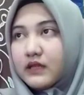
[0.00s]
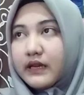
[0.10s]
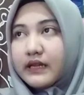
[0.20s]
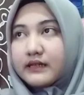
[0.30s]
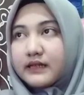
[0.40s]

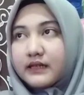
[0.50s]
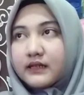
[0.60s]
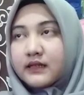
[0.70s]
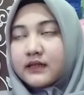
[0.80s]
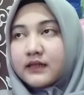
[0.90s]
And then
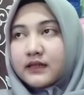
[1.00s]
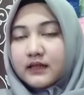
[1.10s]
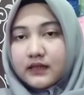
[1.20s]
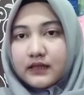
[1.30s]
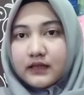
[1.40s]

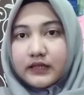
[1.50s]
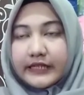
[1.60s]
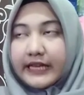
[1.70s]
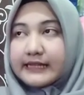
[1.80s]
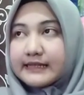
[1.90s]

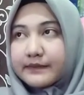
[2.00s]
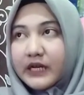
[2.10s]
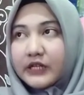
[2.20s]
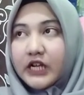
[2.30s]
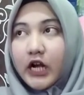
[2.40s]
next,
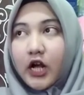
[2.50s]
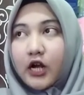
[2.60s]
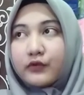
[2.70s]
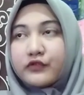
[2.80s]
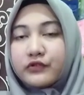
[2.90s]
about the
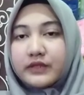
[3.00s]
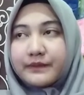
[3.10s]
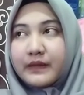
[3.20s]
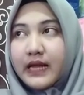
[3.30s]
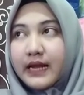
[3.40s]
how to
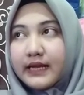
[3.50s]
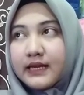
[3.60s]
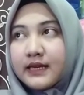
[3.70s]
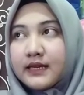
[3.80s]
apply